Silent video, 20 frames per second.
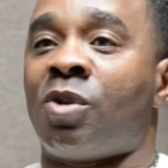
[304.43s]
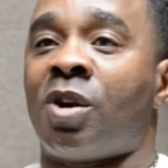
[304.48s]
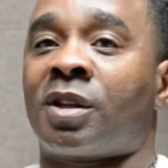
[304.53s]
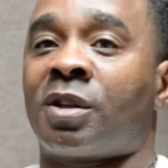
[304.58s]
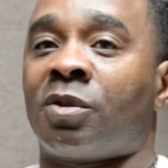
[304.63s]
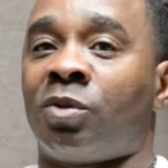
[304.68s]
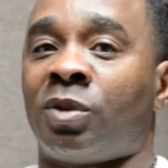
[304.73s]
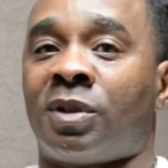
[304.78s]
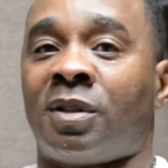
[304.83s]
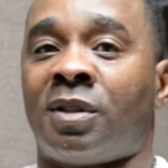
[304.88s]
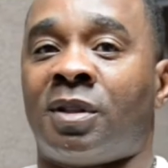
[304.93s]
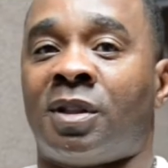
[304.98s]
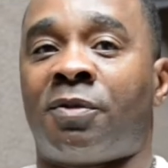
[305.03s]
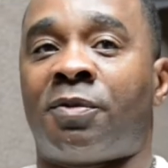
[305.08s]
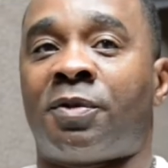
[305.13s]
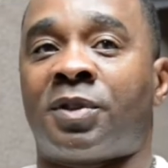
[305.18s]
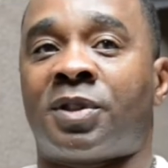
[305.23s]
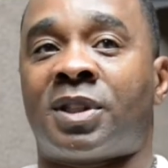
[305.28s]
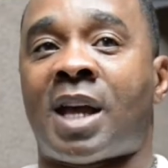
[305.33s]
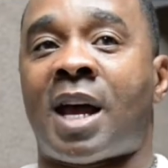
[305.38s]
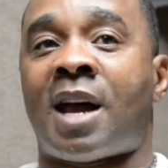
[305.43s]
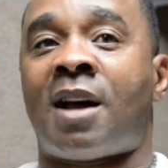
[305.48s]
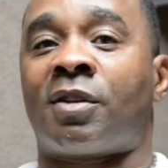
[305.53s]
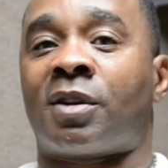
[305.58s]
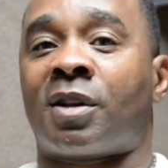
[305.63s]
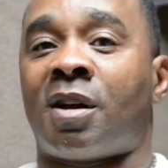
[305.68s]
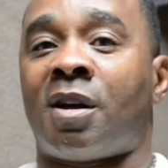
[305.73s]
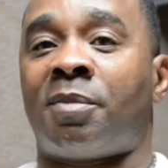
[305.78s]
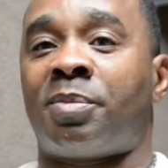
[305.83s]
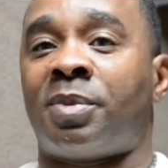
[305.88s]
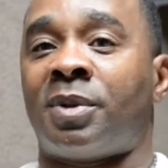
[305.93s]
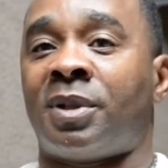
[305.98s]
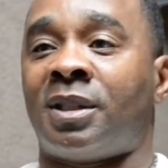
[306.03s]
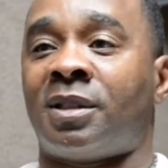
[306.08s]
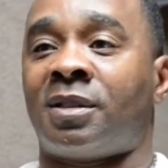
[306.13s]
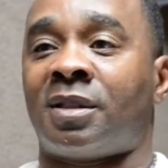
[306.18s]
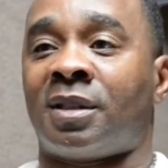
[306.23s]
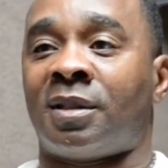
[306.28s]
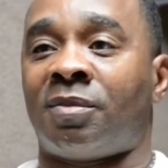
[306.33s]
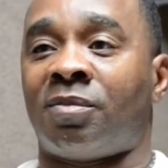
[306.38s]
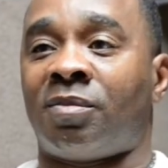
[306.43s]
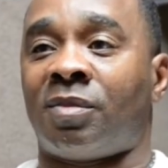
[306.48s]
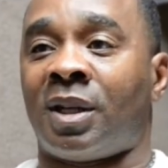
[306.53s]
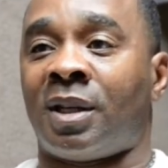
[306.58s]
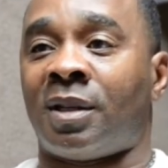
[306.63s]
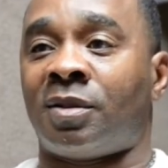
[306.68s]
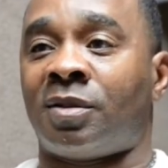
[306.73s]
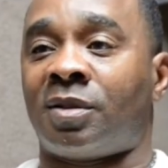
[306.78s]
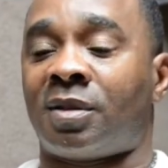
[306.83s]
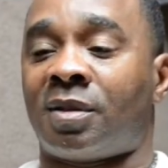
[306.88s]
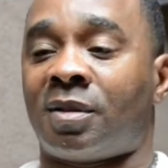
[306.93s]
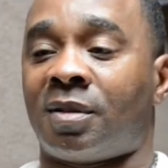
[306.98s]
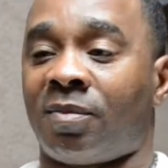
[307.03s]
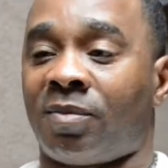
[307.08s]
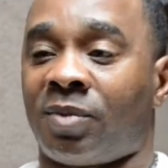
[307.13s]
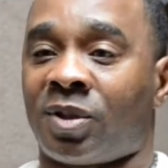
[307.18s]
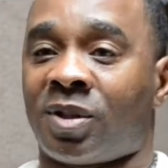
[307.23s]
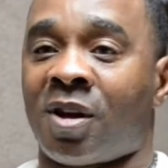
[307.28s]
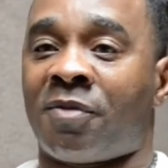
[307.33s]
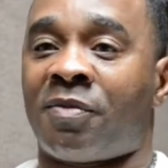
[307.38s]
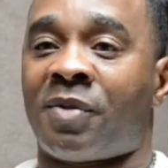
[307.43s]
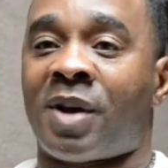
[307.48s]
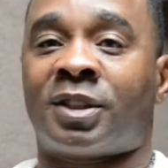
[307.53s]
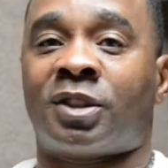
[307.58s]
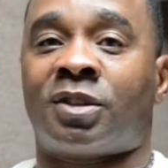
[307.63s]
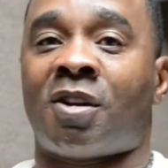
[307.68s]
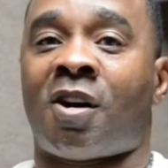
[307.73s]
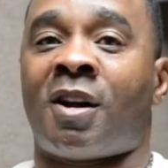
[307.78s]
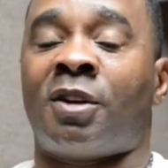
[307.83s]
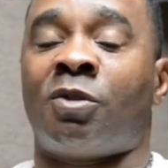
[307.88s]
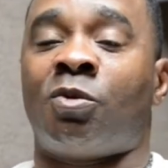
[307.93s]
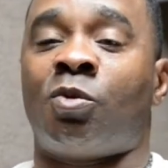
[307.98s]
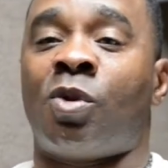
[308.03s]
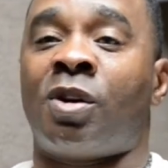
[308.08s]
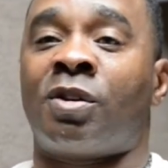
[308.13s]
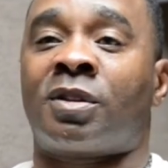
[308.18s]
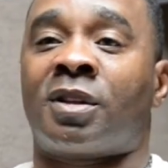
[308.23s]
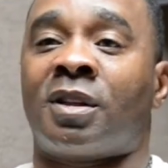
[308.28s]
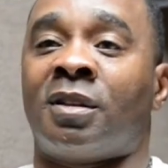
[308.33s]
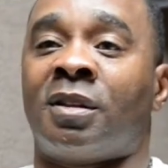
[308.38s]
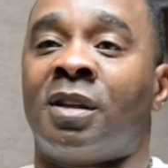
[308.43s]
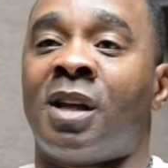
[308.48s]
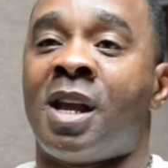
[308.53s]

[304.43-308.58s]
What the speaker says: working with the different sound companies and stuff, I started working